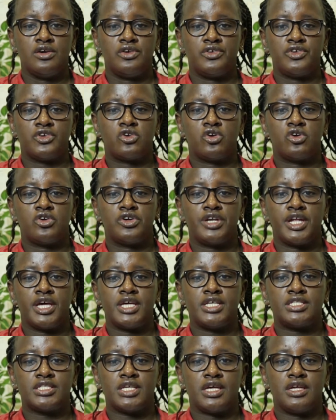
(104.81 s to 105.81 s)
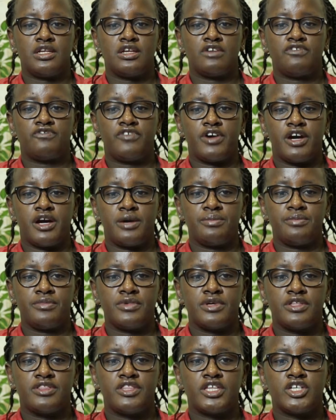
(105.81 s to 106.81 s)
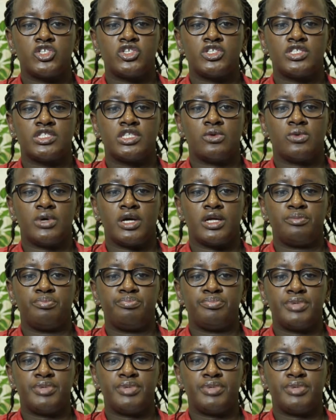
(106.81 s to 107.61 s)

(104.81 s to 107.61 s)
recognize and affirm that she's the one